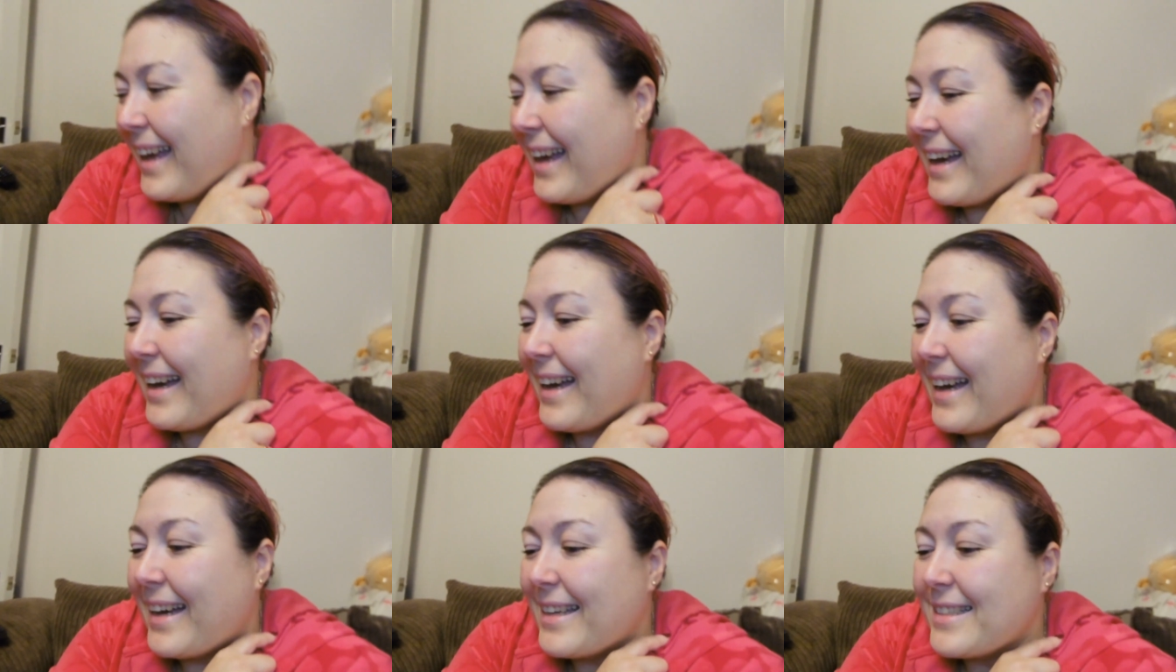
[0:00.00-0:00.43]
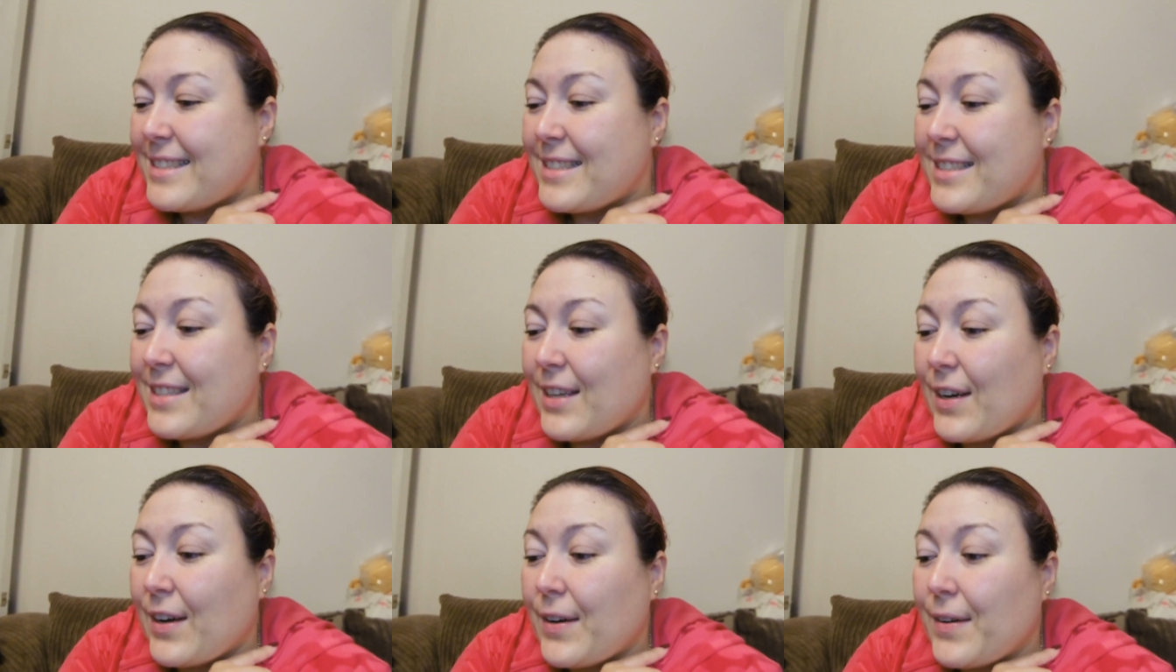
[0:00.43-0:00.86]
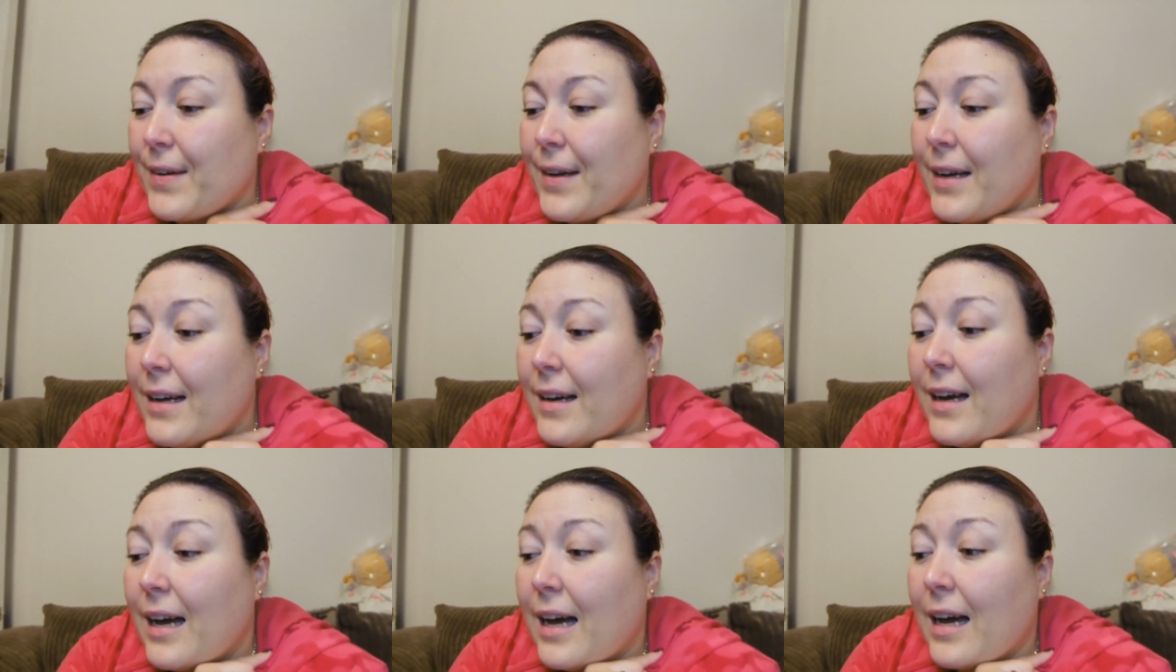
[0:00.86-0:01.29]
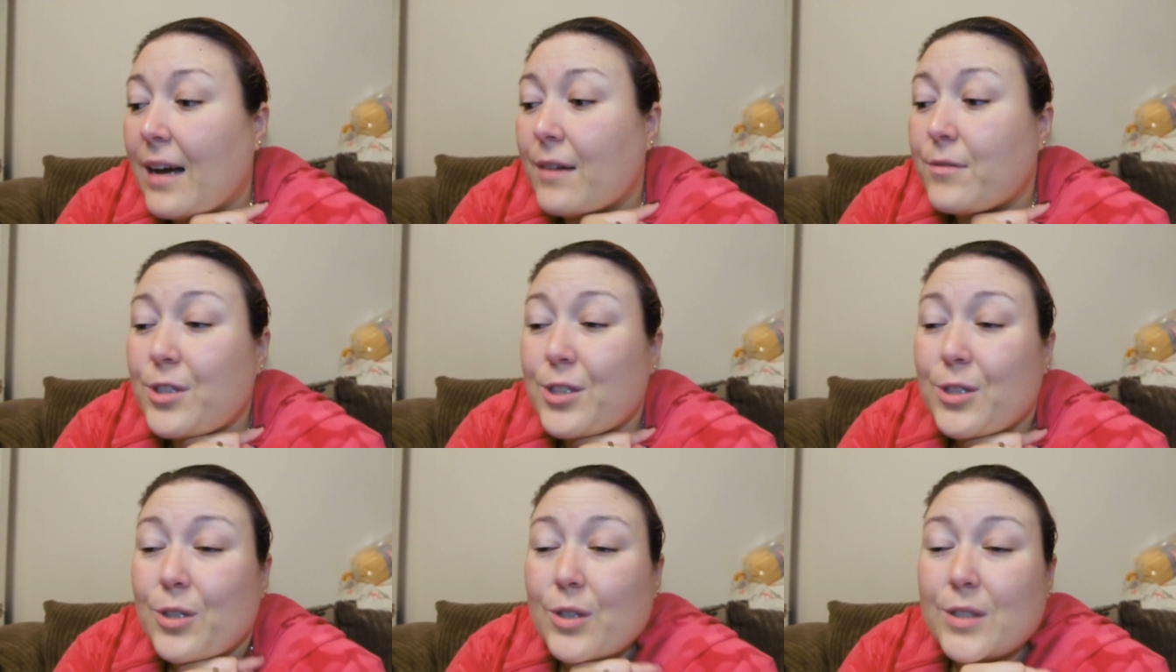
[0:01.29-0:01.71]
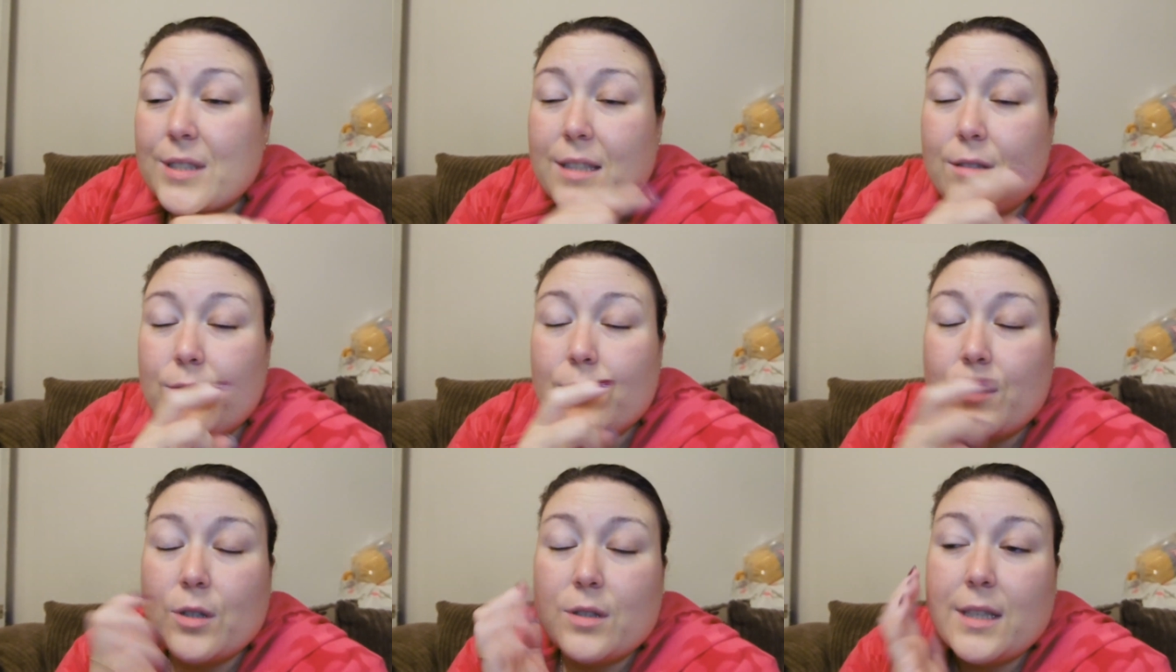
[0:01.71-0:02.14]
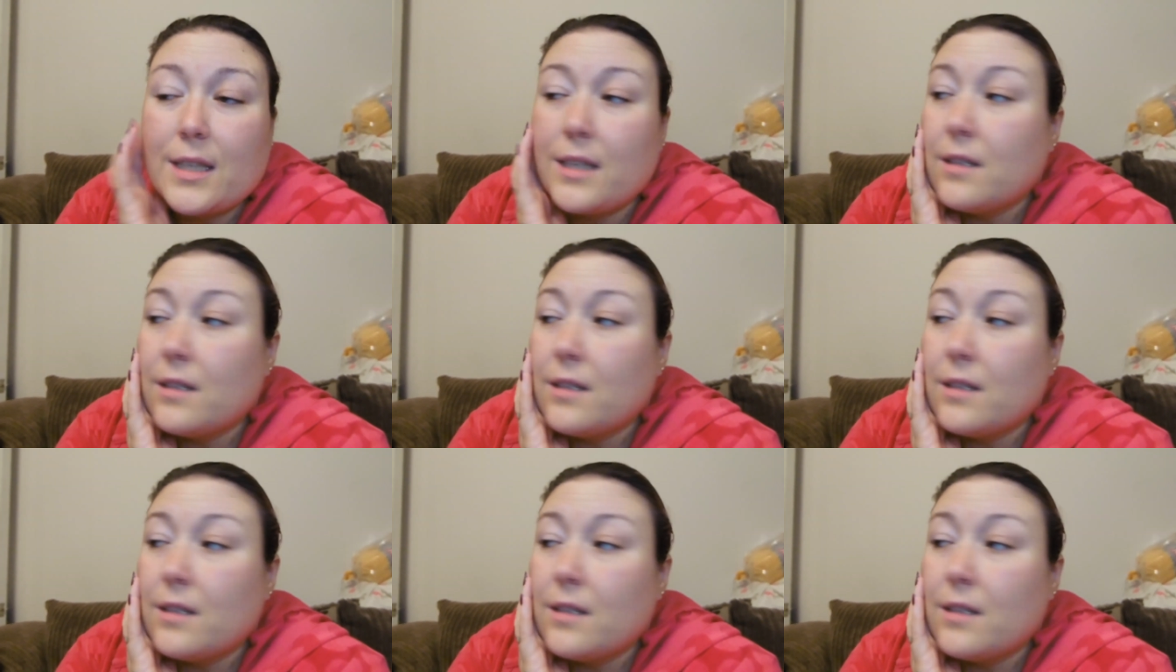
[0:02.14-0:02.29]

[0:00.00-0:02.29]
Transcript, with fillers: Uh, so uh, I've just got dinner on,